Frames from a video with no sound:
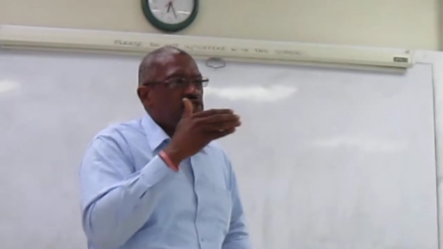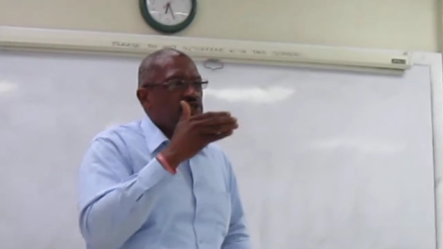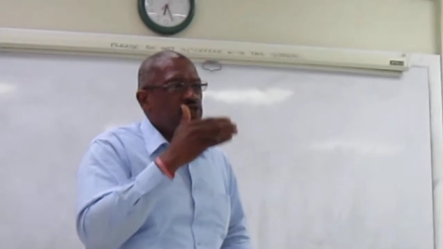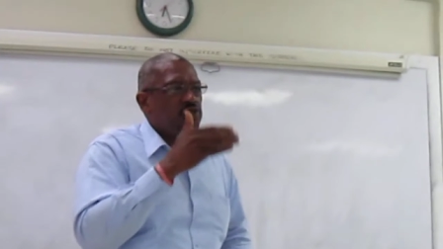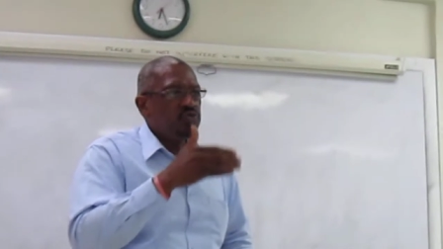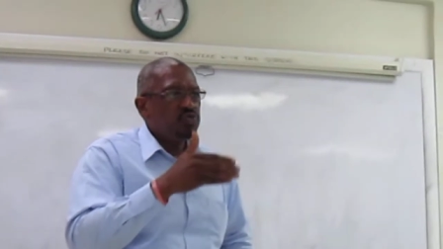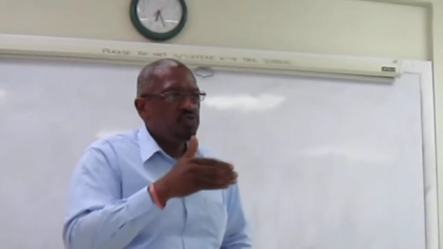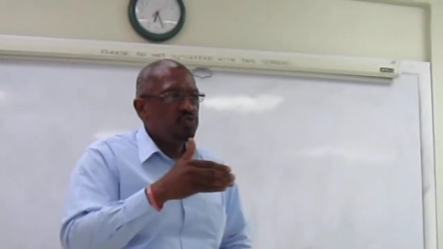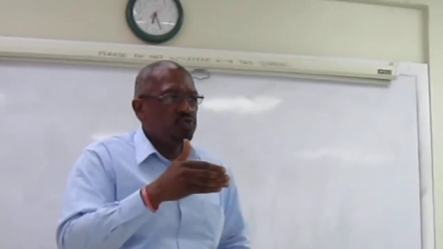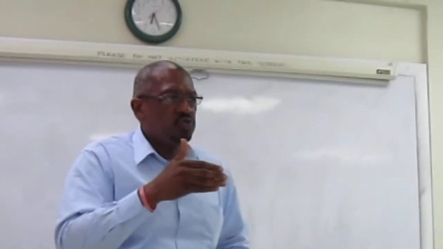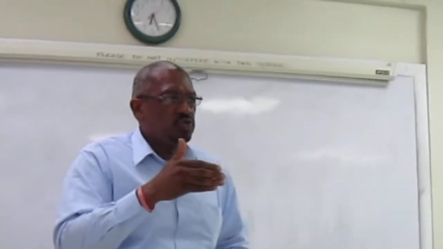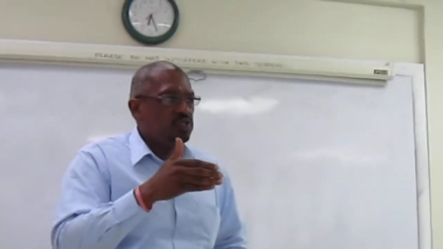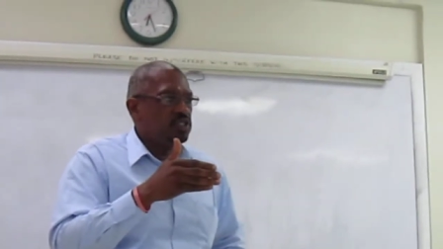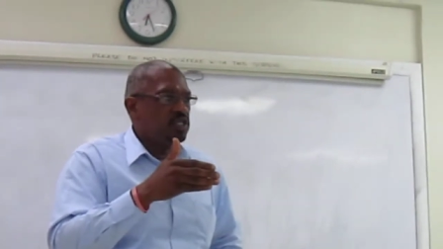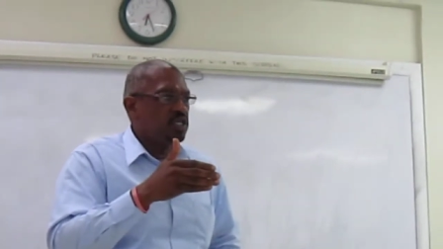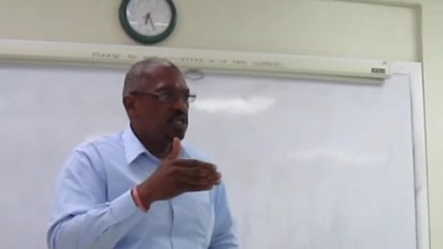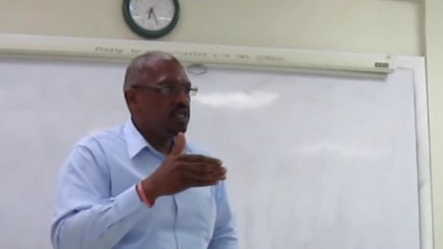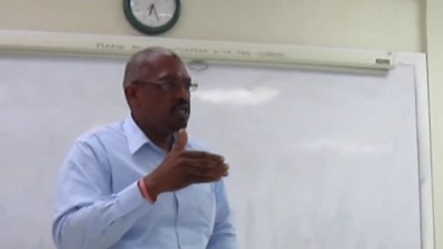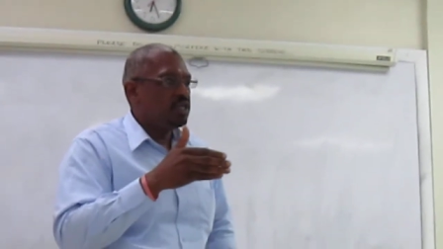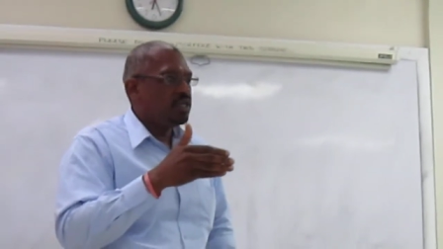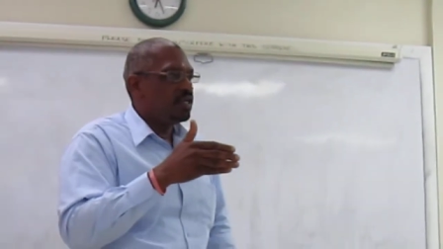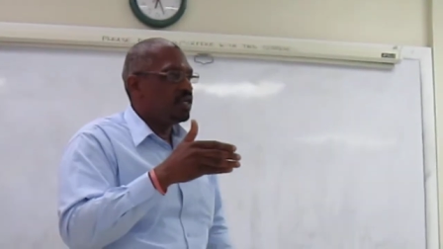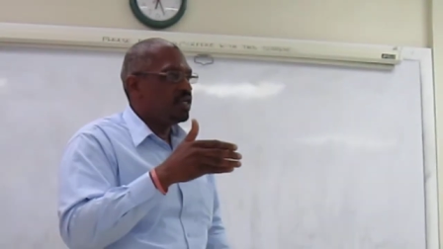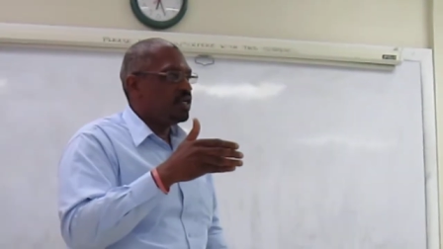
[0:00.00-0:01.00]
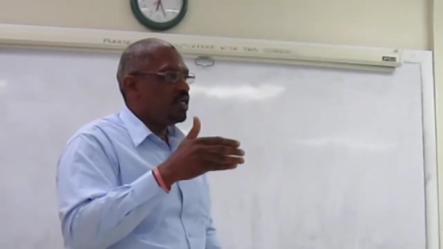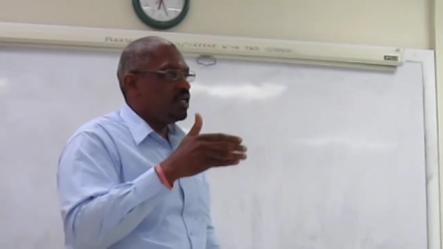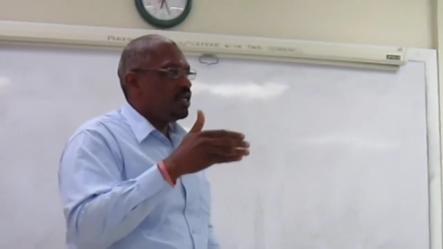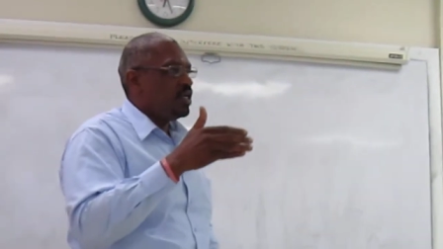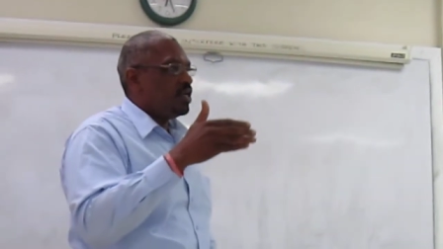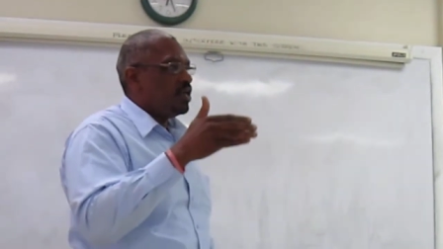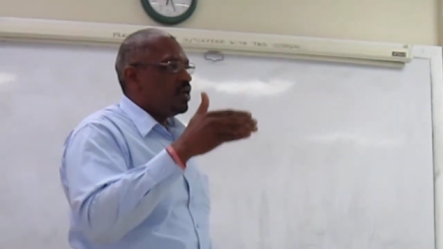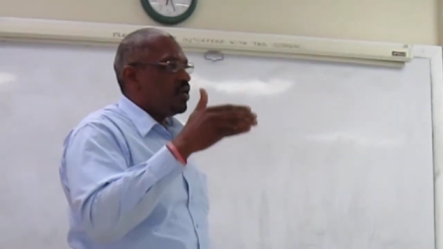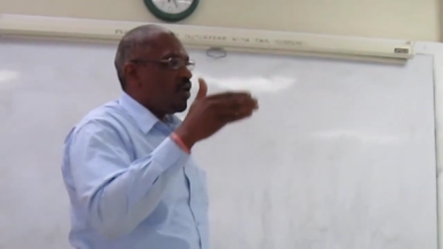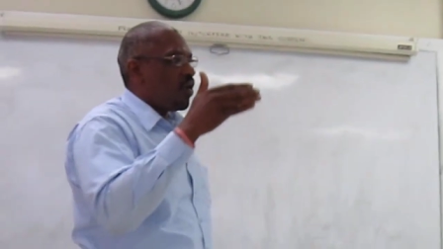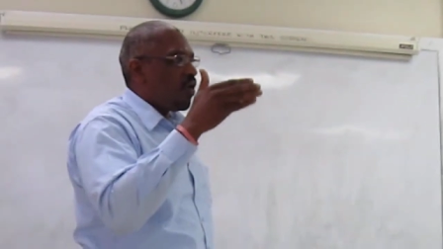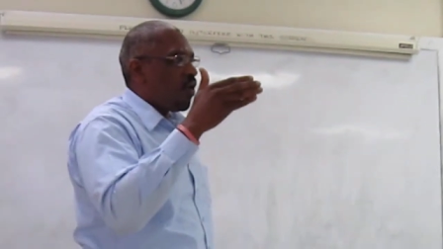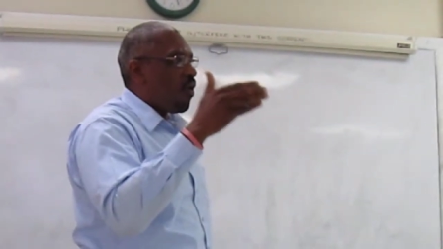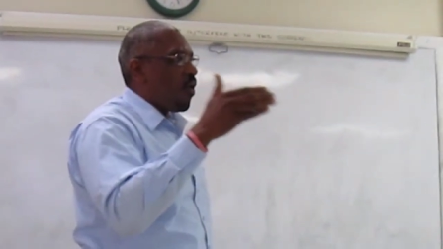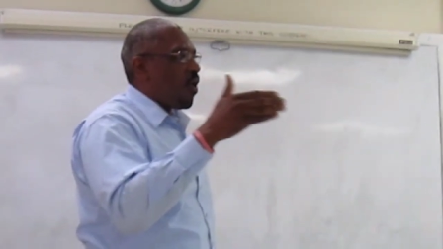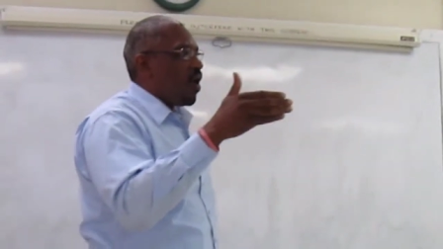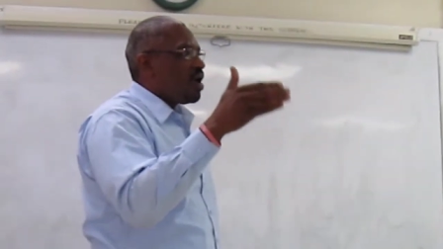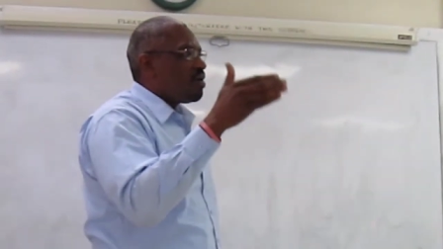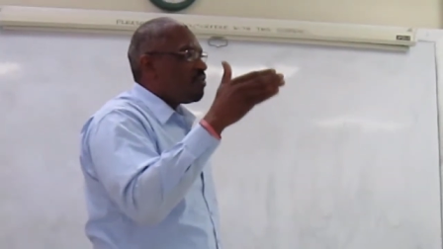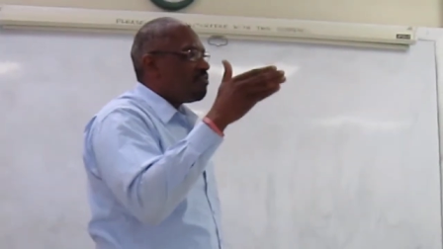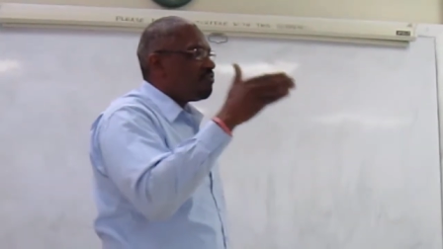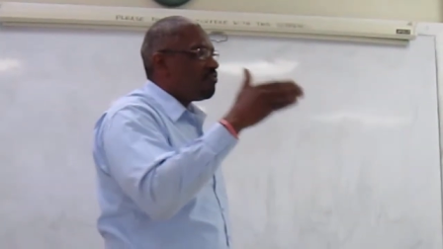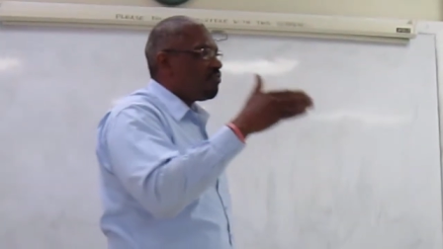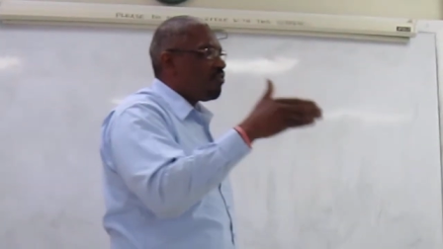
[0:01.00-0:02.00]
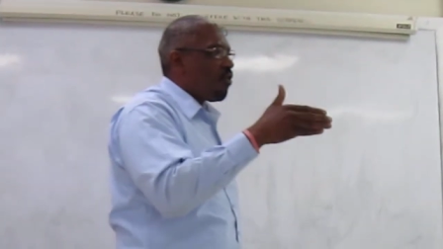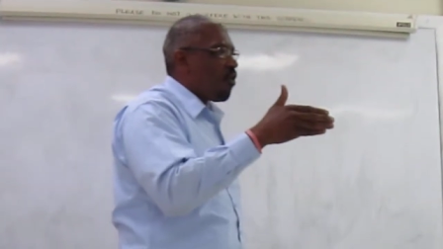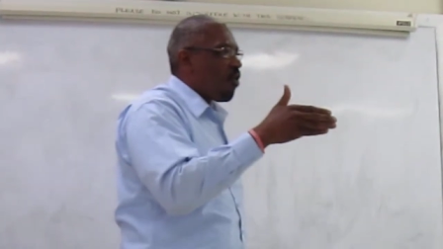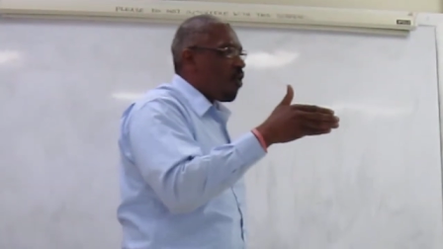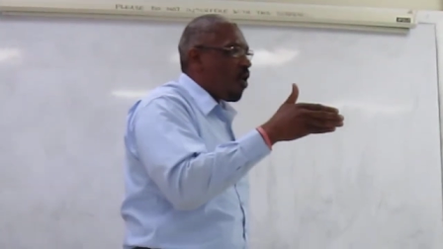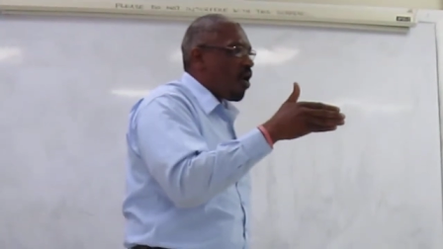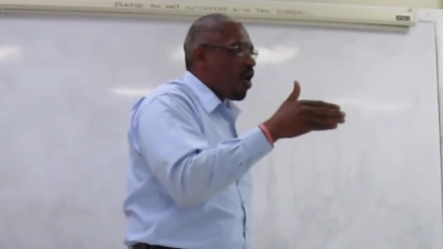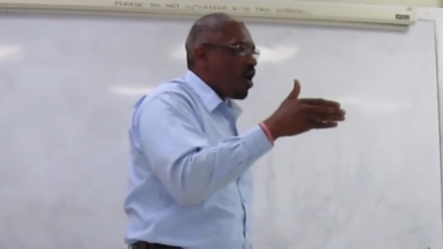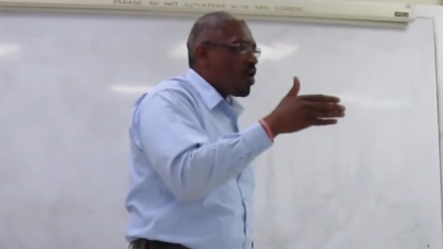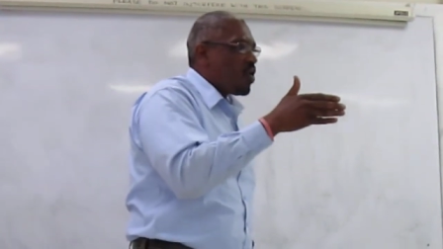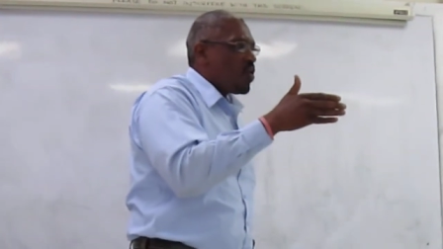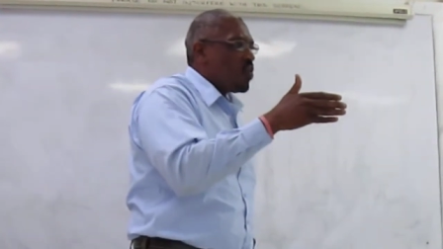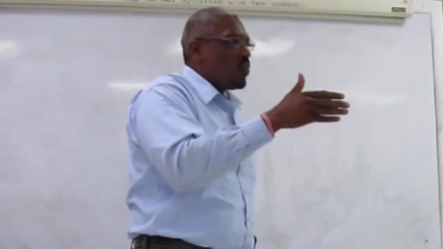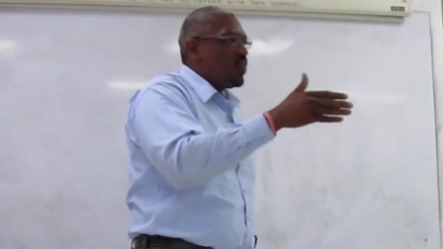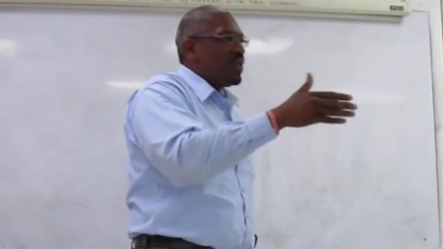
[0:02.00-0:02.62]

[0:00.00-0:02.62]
choose all four